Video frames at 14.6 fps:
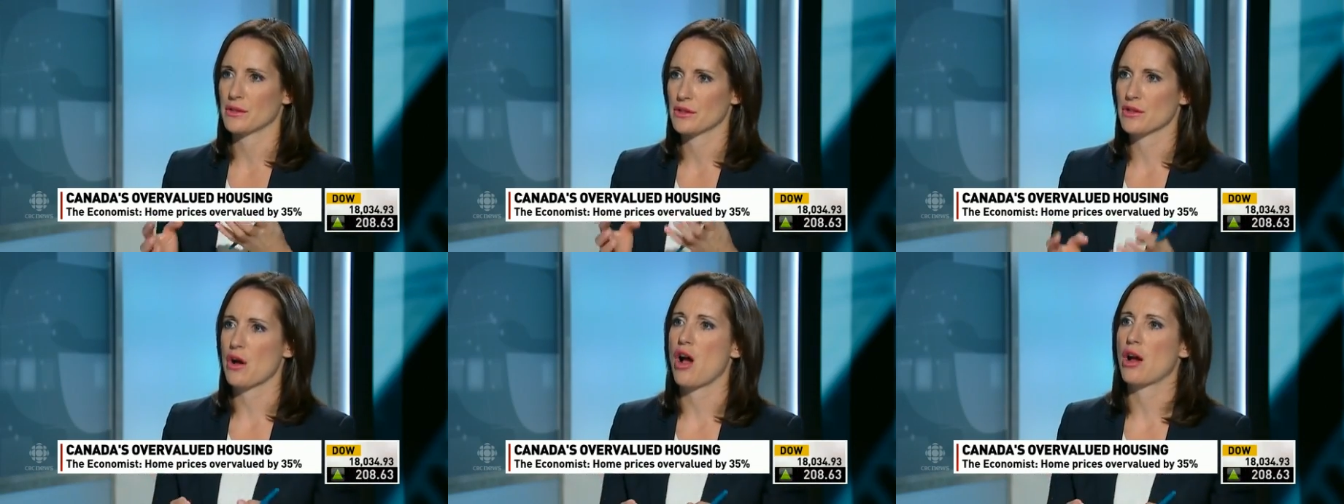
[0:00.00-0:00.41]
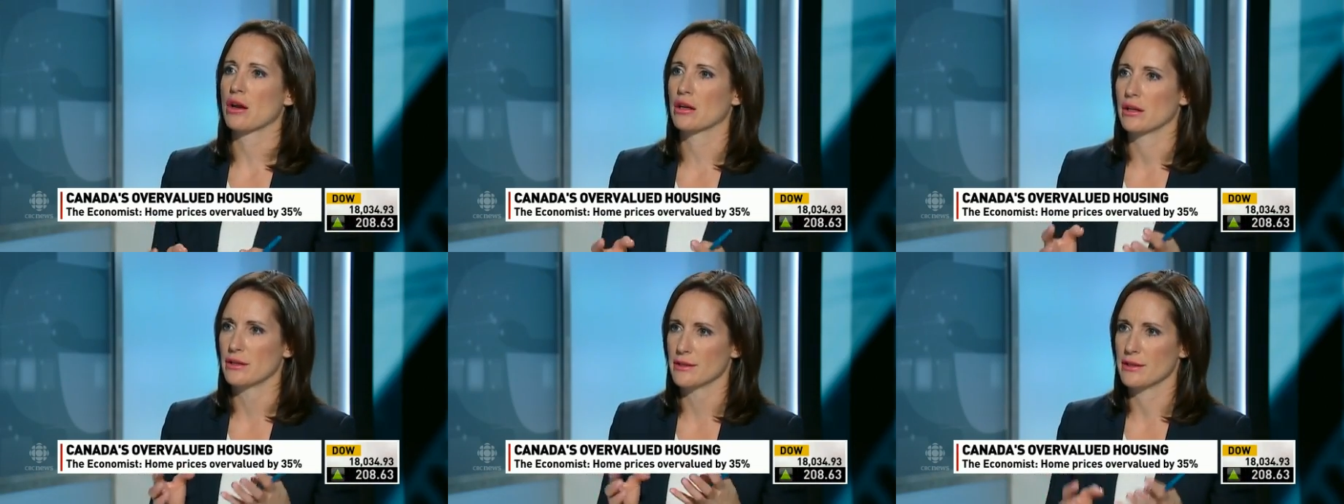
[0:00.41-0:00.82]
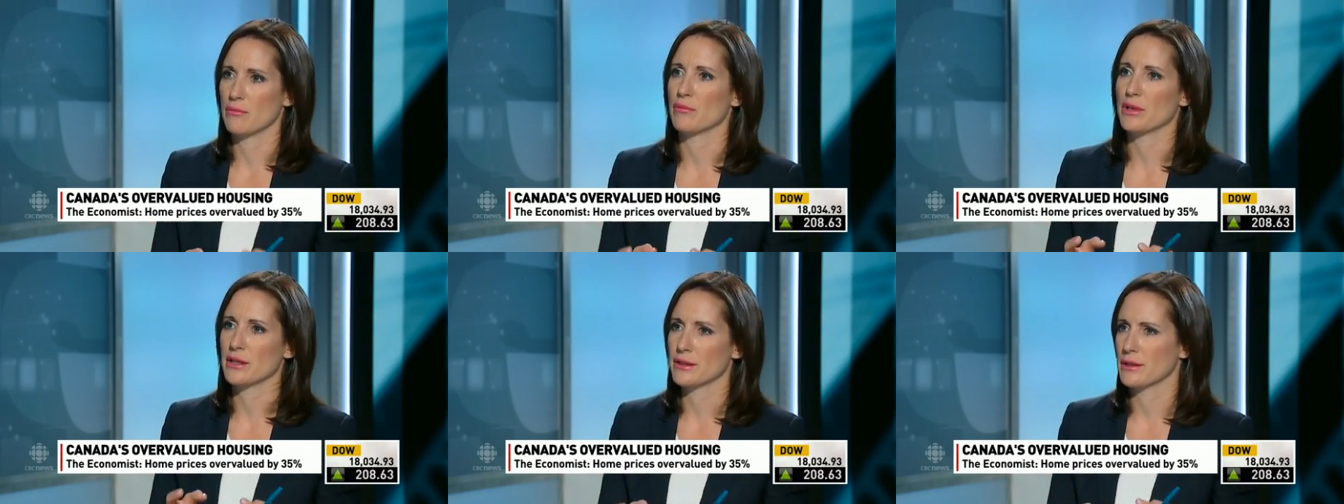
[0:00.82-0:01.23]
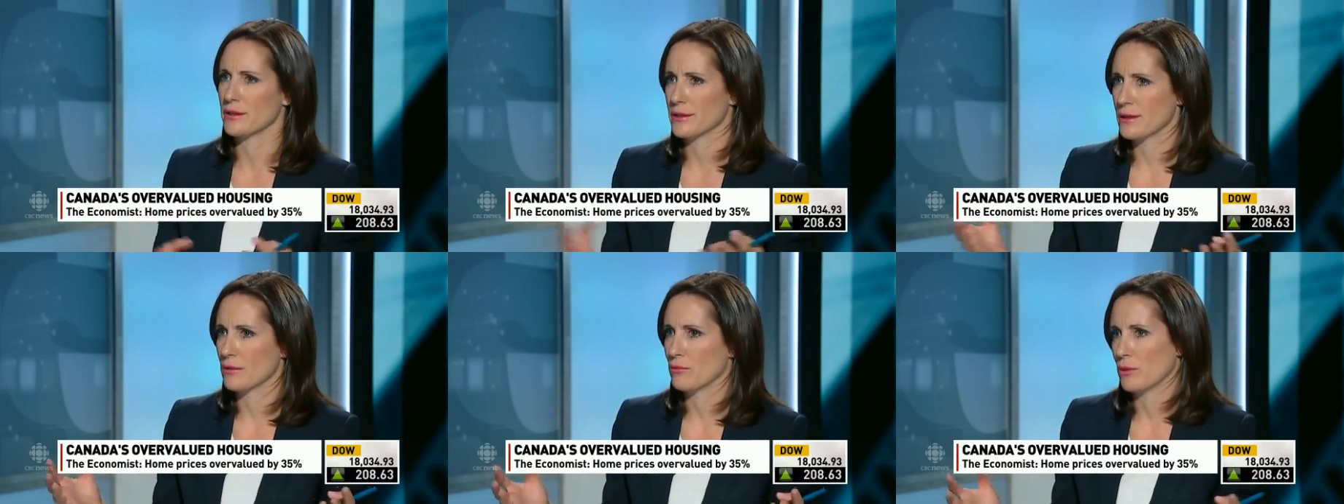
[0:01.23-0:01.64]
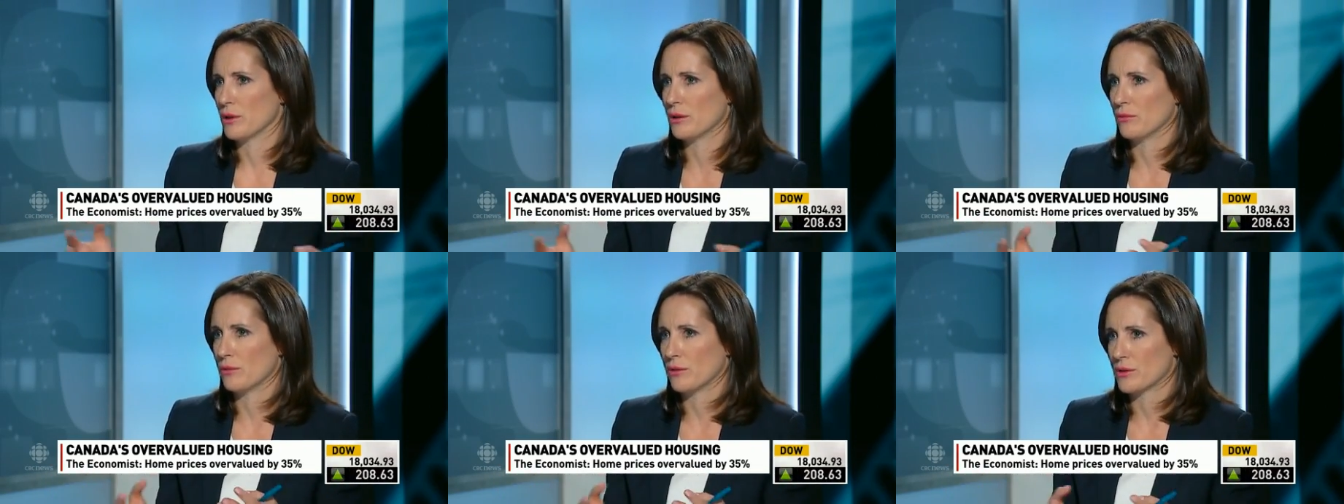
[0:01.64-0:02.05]
stock in some big cities that
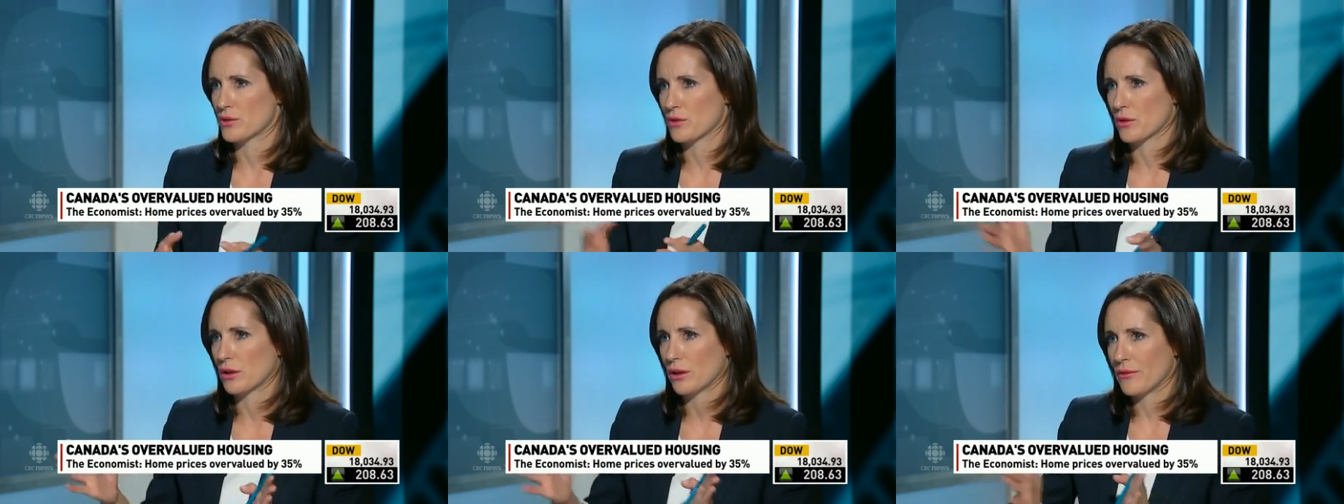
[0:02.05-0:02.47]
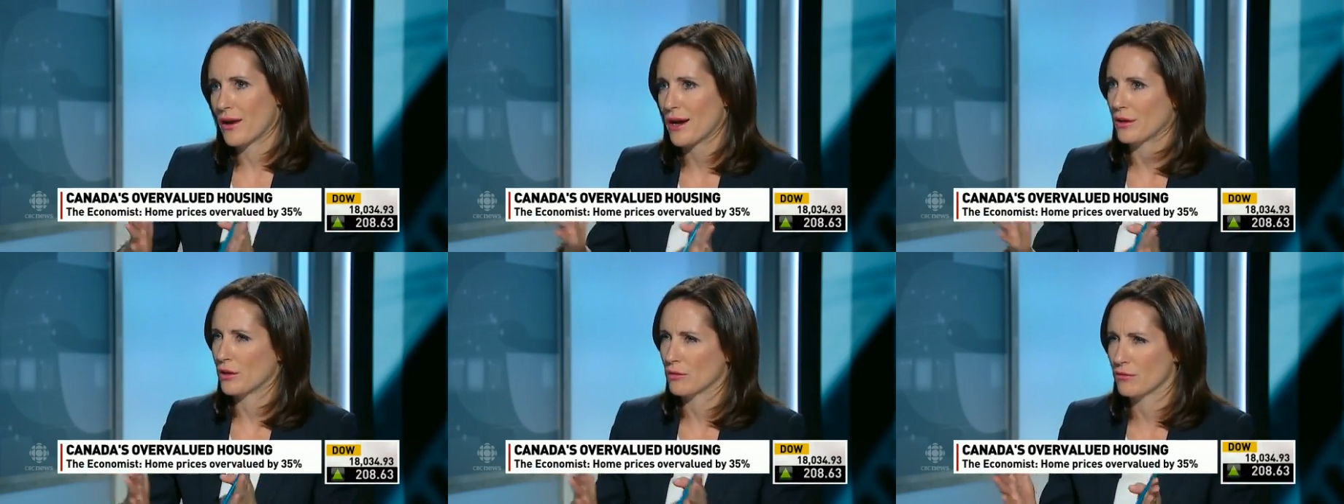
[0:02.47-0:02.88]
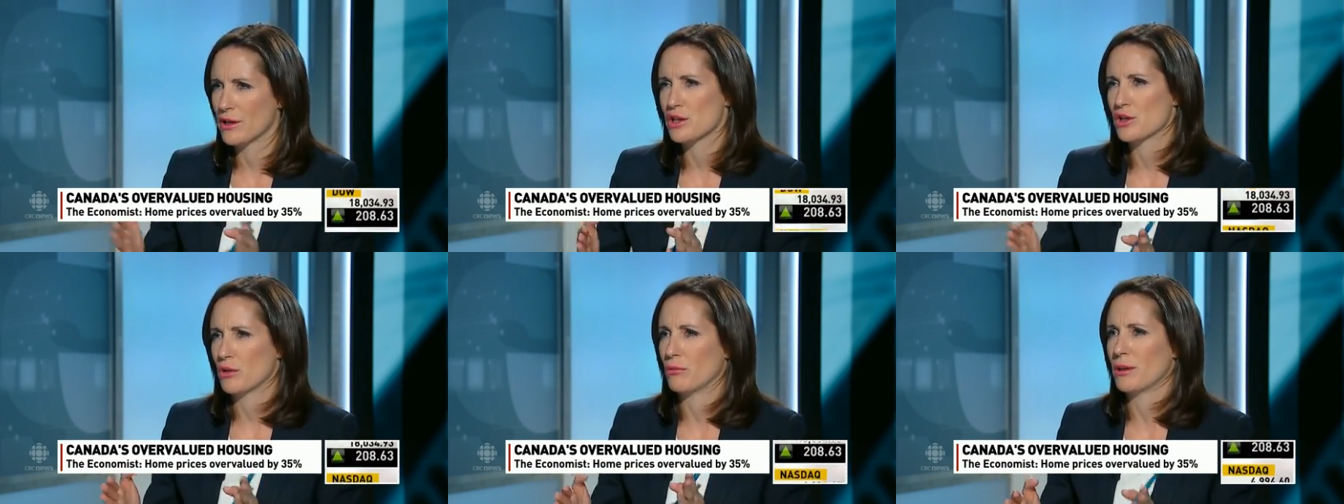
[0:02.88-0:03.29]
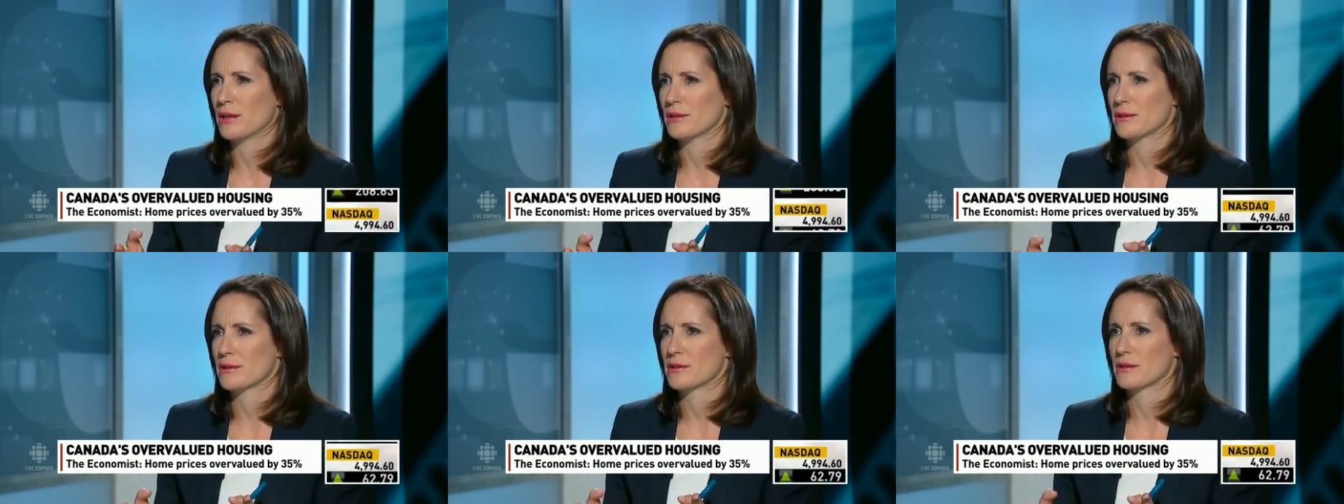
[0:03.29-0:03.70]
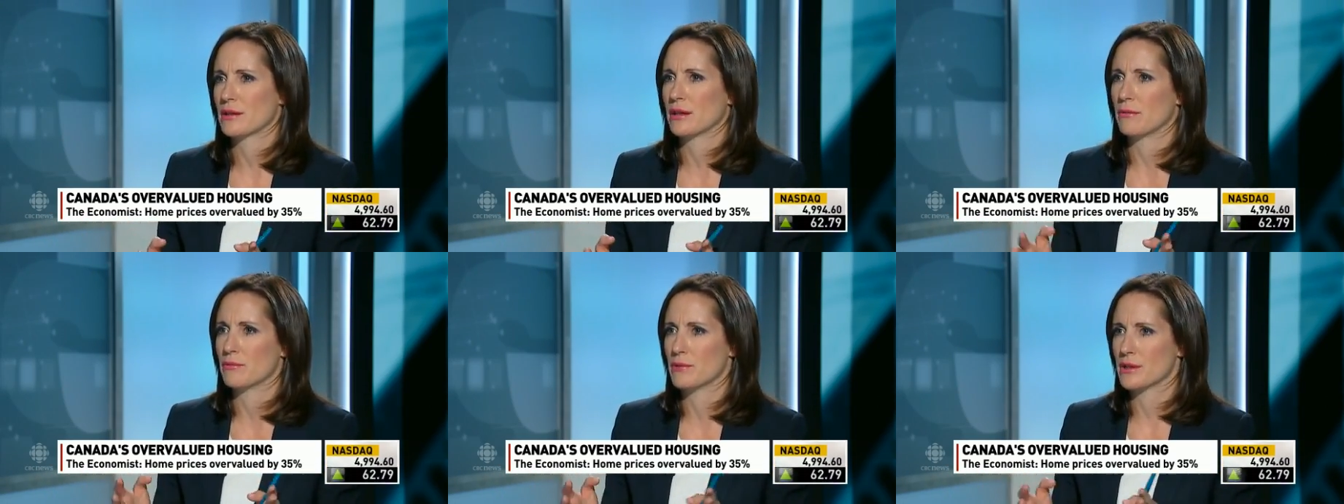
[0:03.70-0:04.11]
we historically have had on a ratio basis.
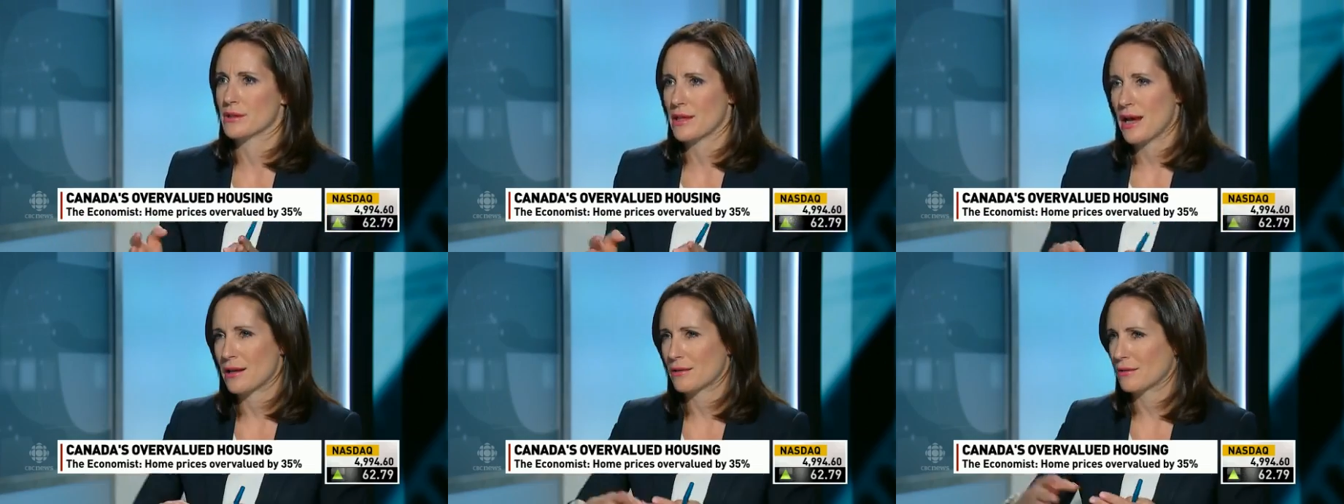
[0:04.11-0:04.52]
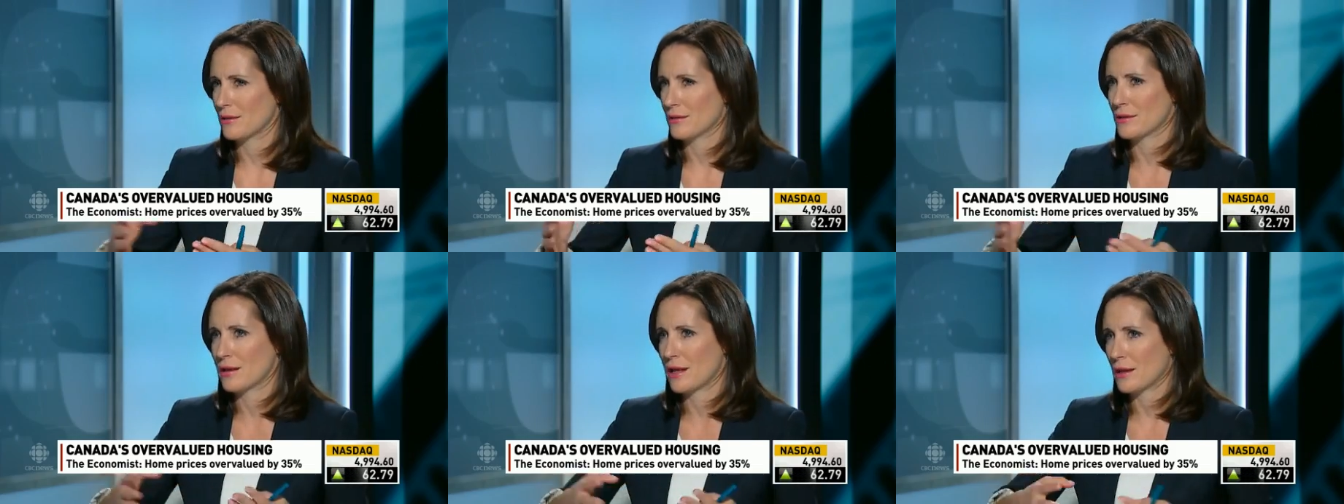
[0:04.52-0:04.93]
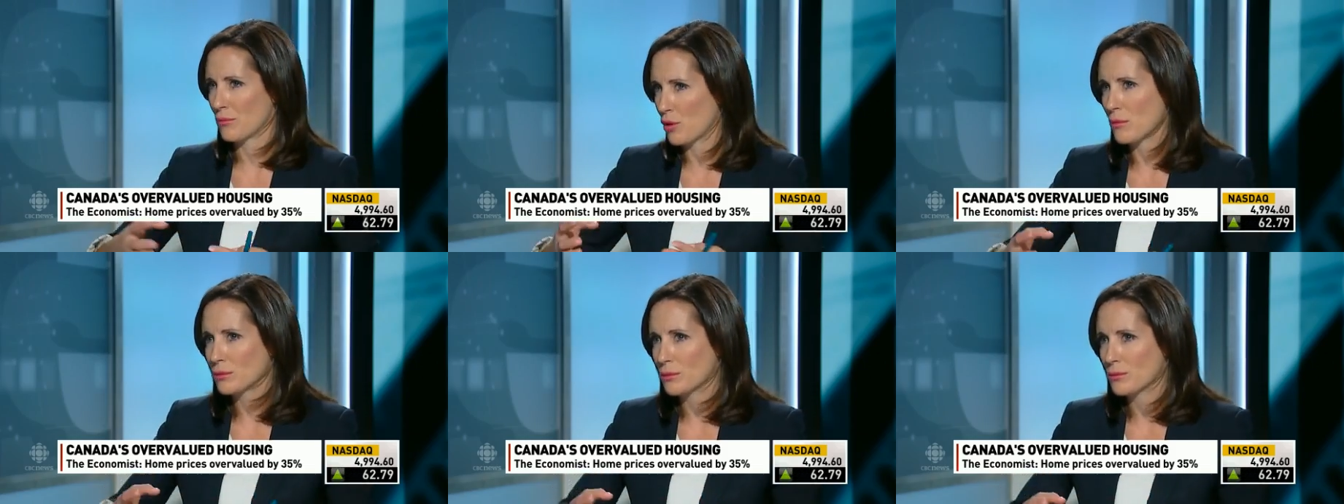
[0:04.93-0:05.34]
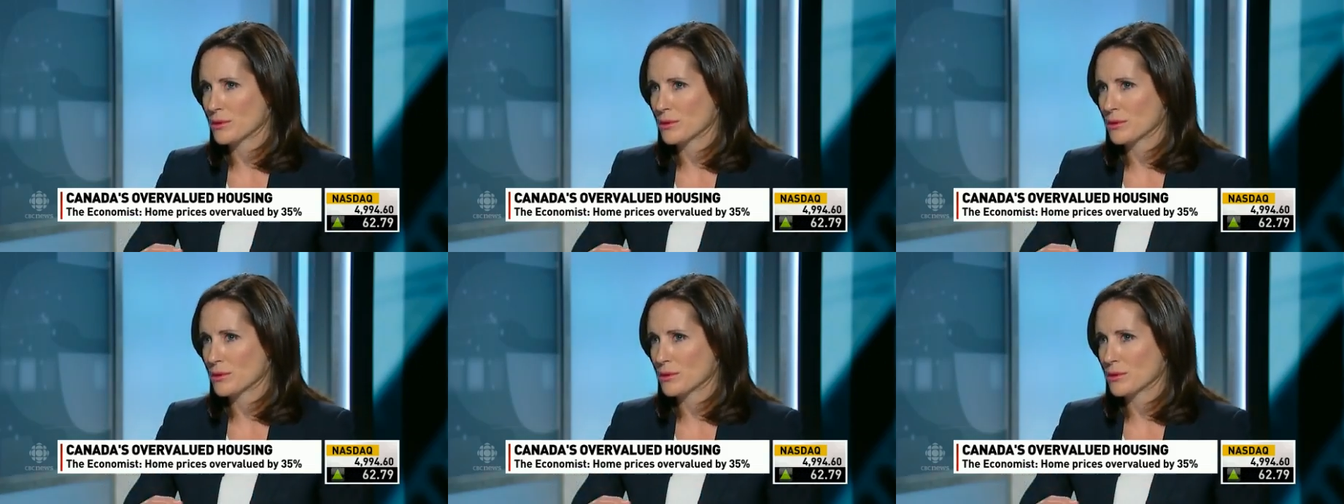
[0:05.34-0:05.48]
Is that a problem?